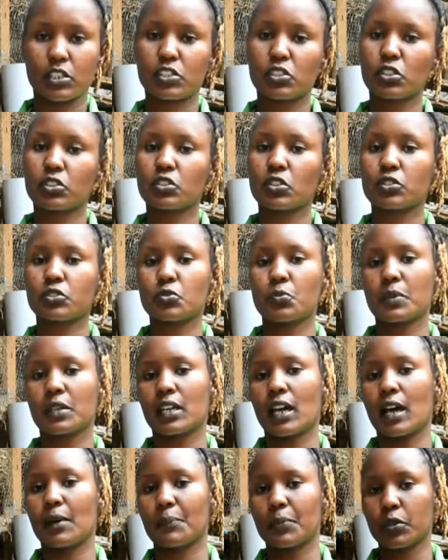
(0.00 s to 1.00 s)
not going to be
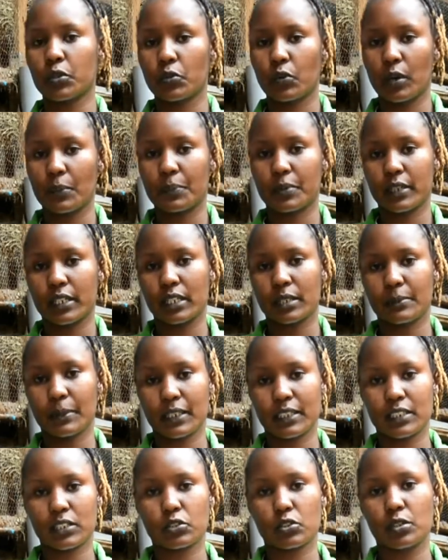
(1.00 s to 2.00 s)
a pure breed, but
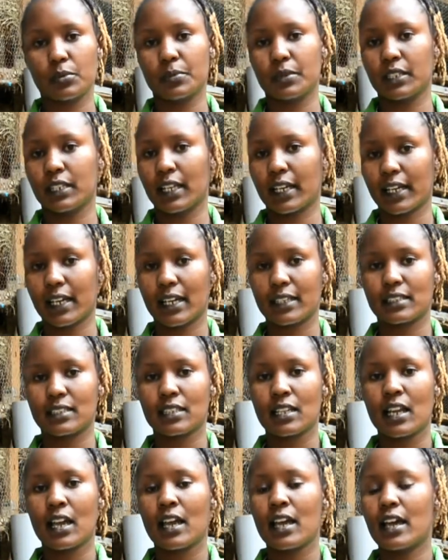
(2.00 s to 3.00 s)
it will be like a
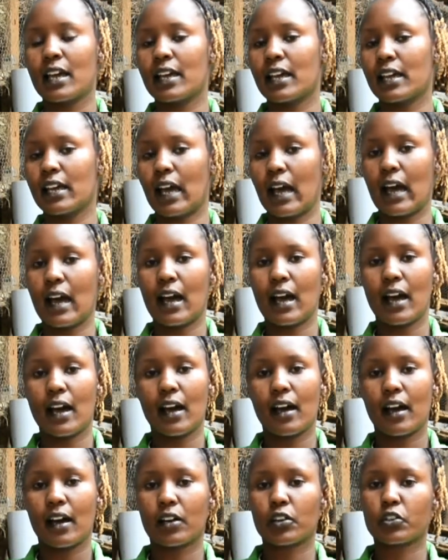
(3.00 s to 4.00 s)

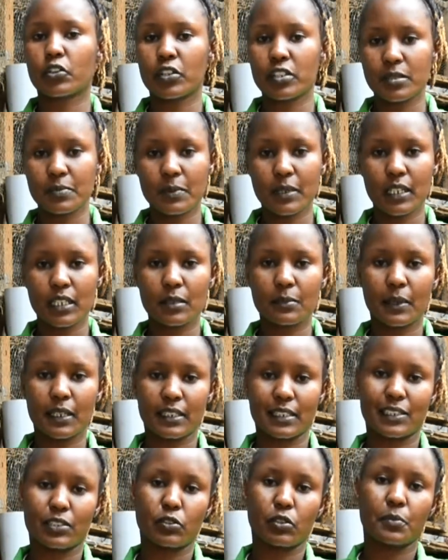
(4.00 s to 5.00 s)
crossbreed, but
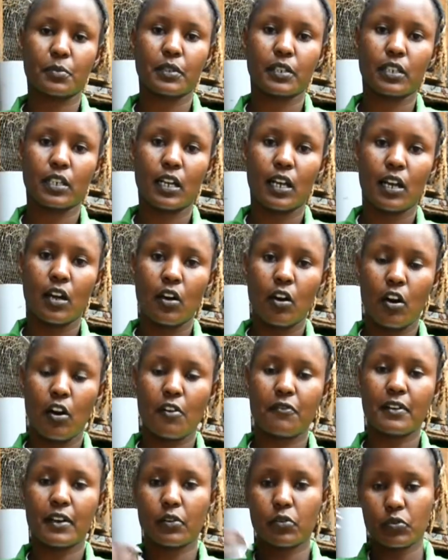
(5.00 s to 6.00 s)
it will be of
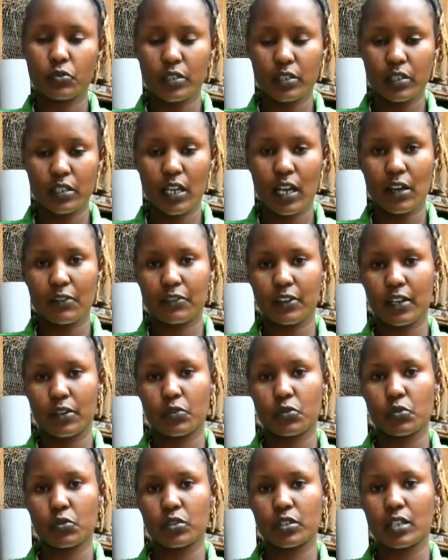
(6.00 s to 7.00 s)
a
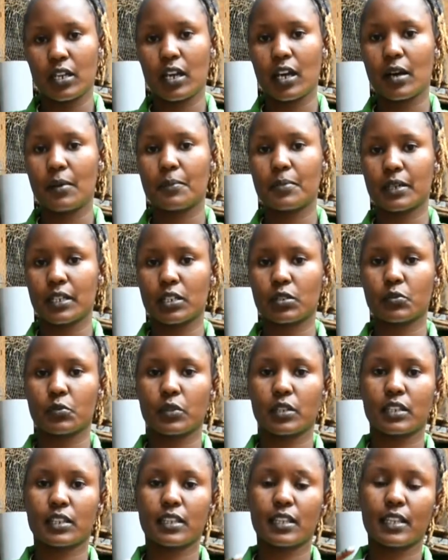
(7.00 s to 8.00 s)
good breed
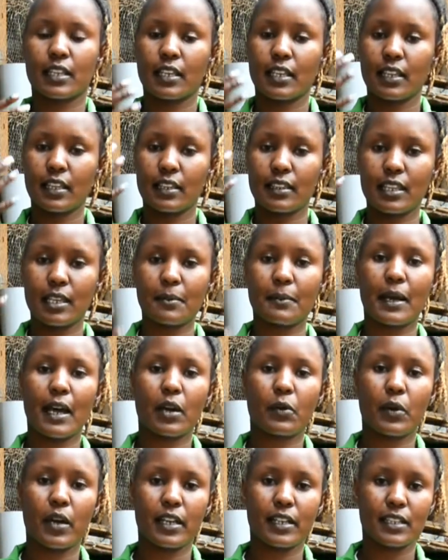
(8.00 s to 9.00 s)
with them
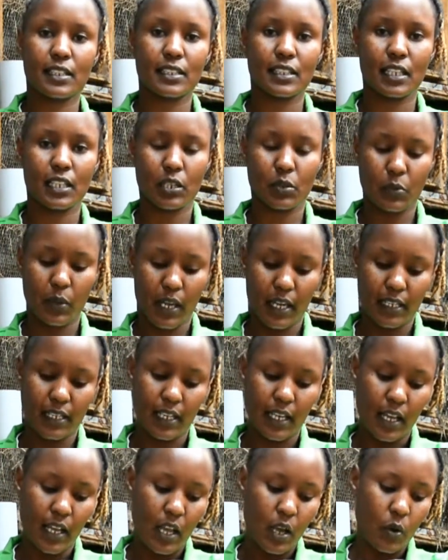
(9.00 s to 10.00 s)
acquiring the required
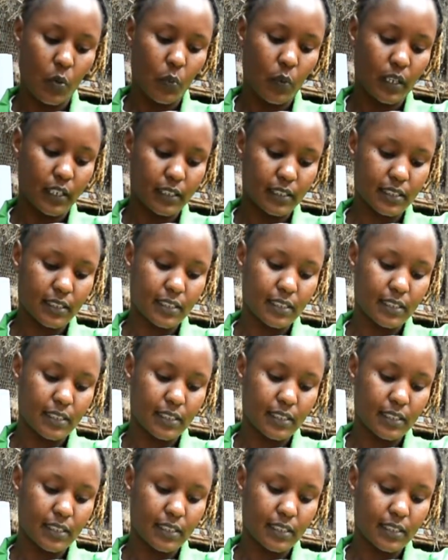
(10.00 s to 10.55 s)
weight